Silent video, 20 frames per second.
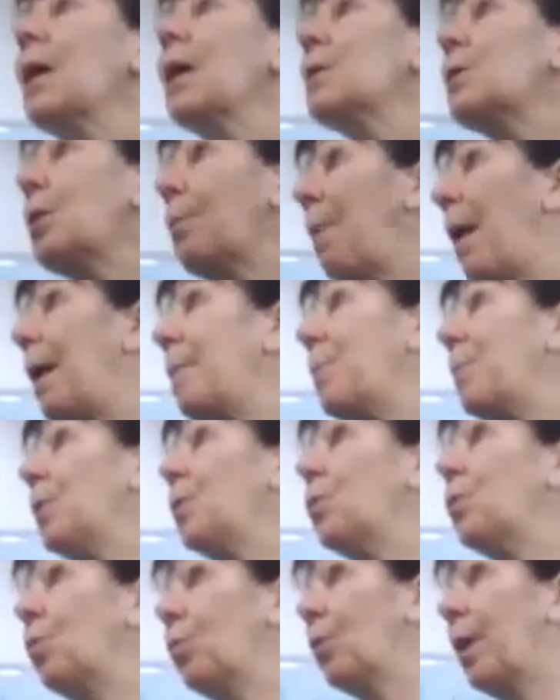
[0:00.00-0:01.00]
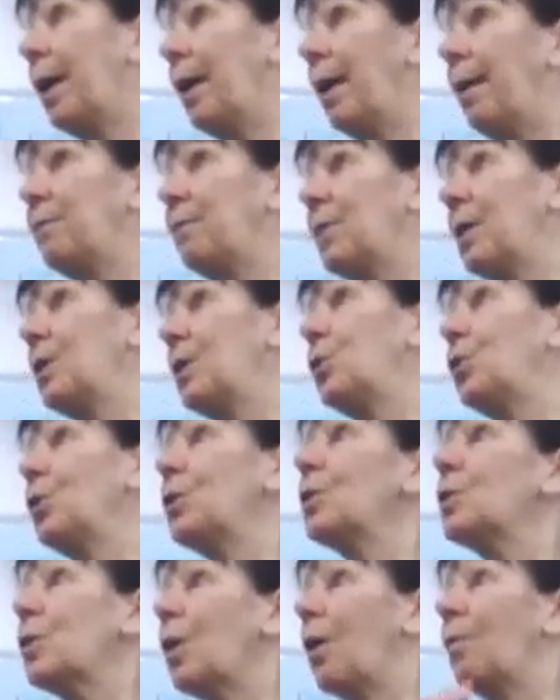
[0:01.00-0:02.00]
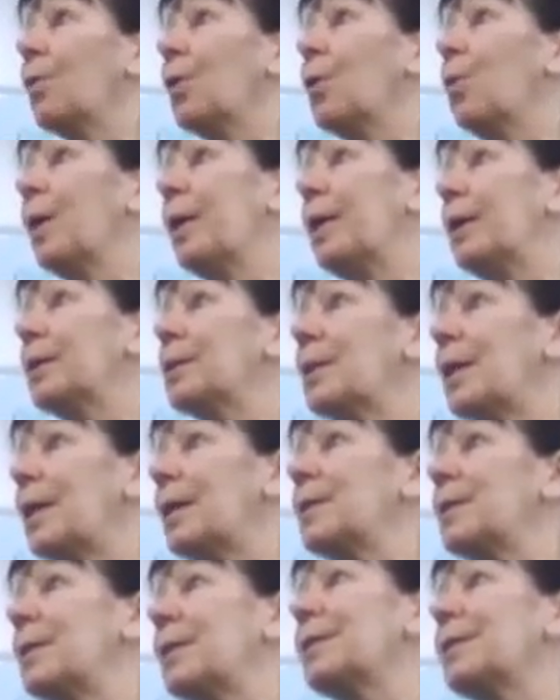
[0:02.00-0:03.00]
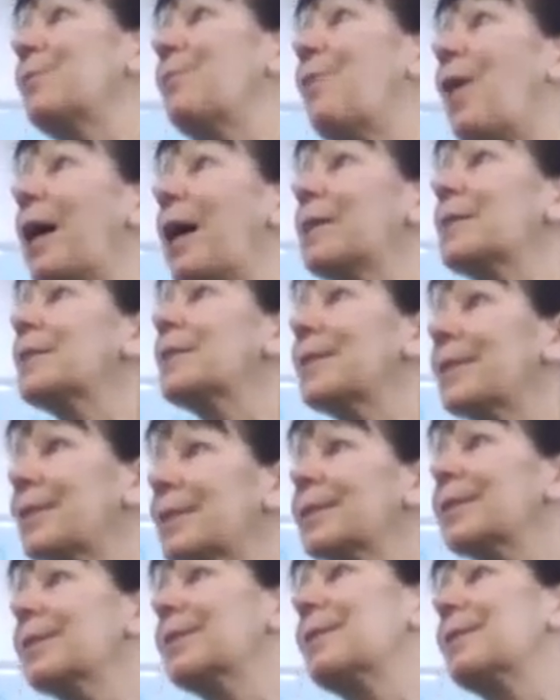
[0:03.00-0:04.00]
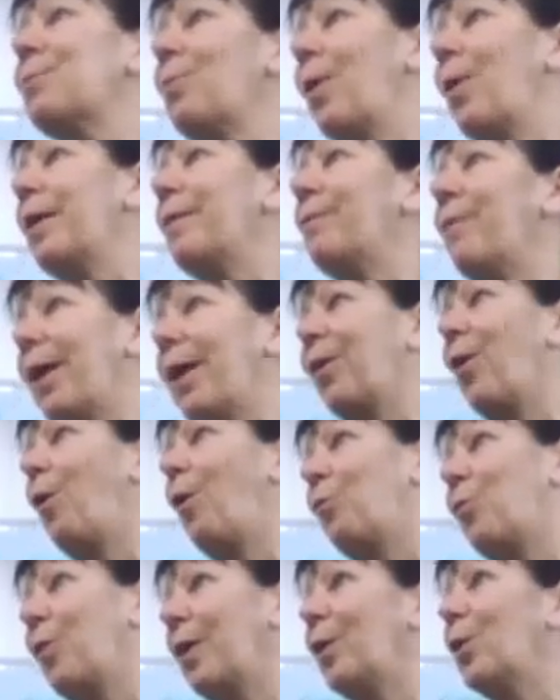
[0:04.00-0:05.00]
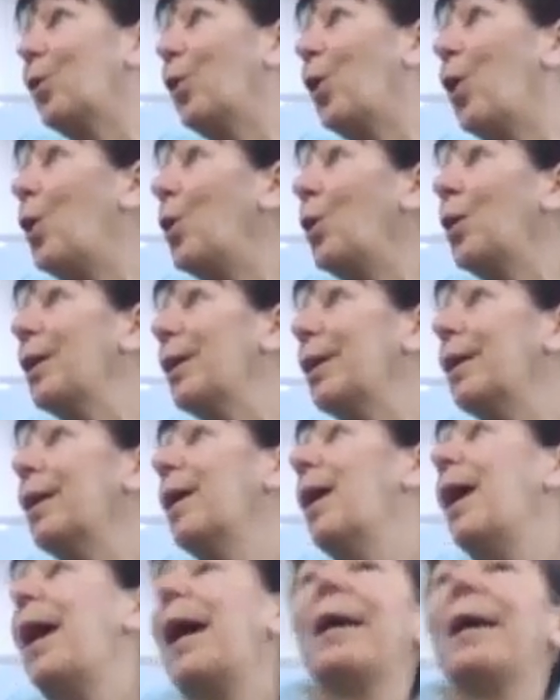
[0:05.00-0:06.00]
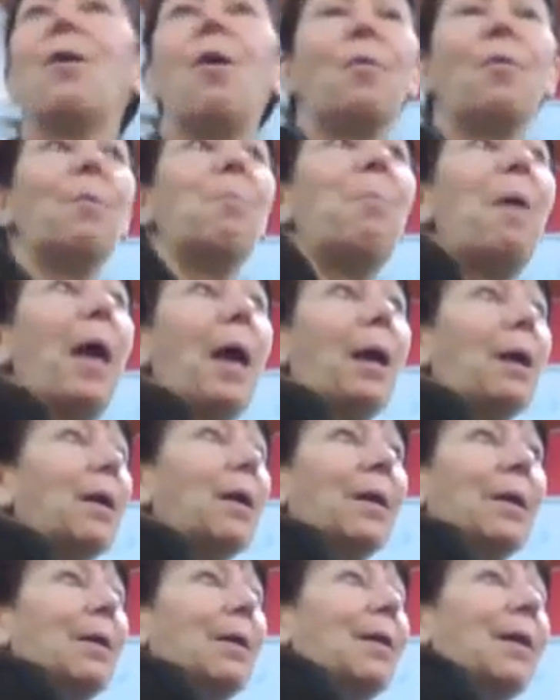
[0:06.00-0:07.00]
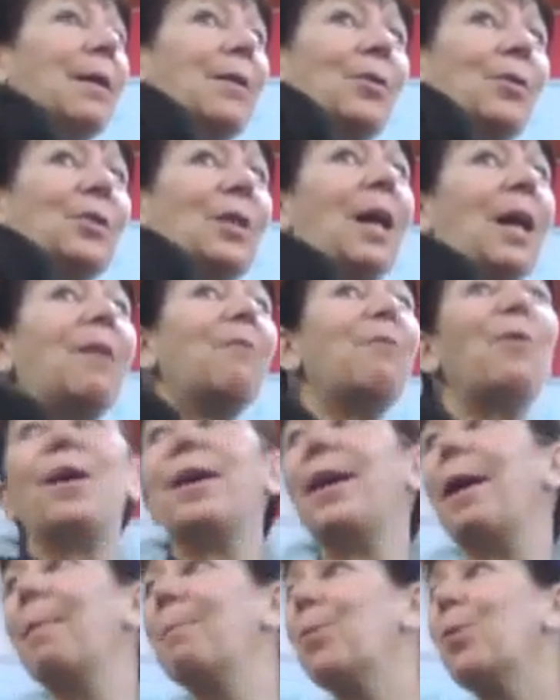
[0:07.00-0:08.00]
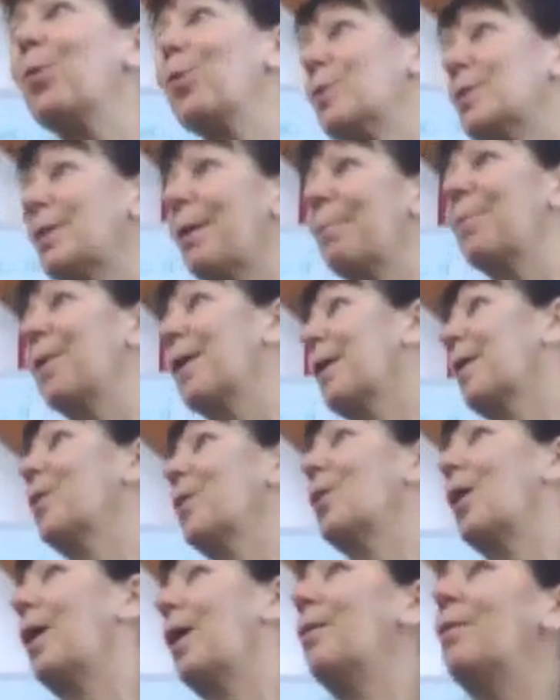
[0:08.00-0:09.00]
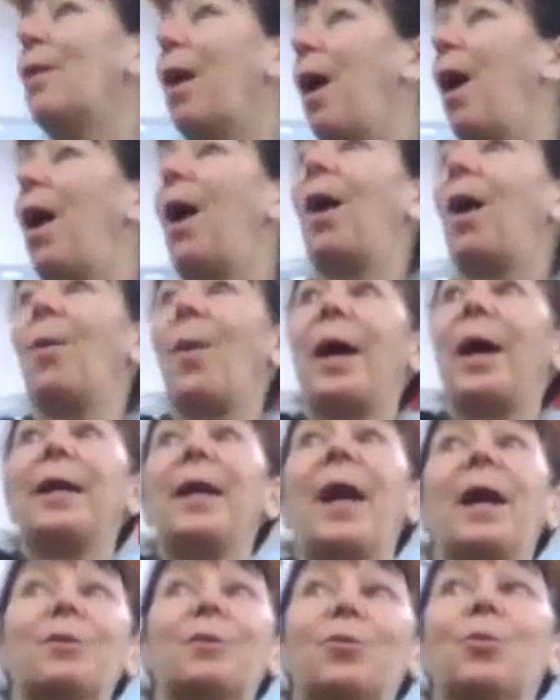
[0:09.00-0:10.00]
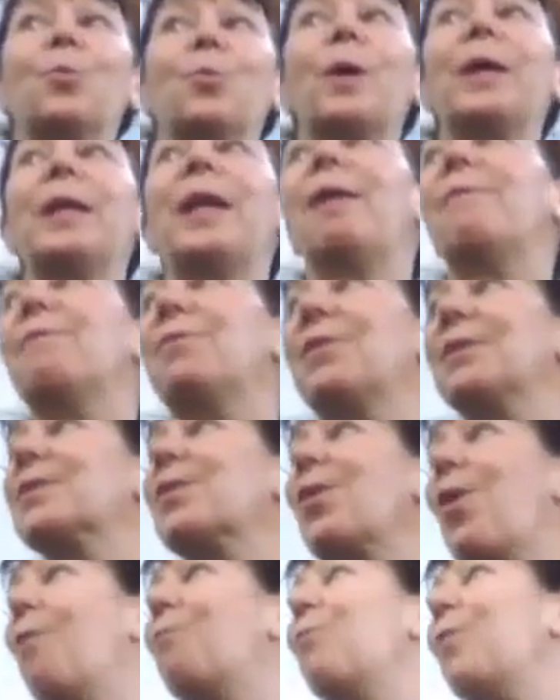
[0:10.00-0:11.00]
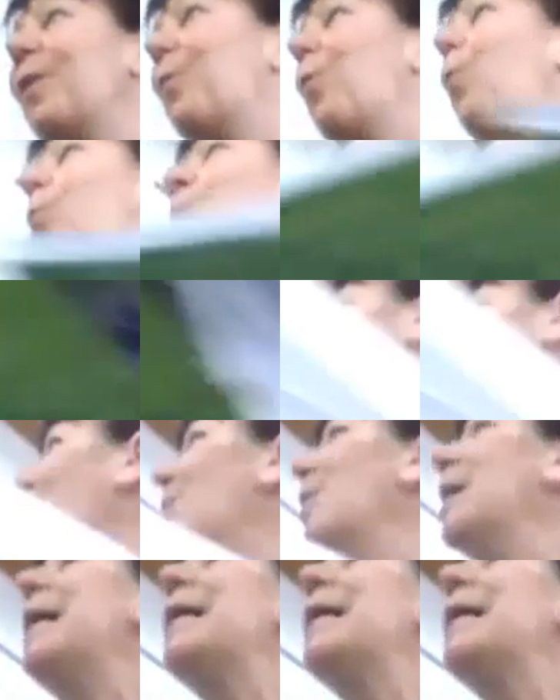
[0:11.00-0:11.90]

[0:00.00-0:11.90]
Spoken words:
So maybe you're going to have t-shirts on, the quickest, easiest, fastest, whatever, coffee, you know, and on the back your telephone number or something, you know, 0800, we love this coffee, or, you know.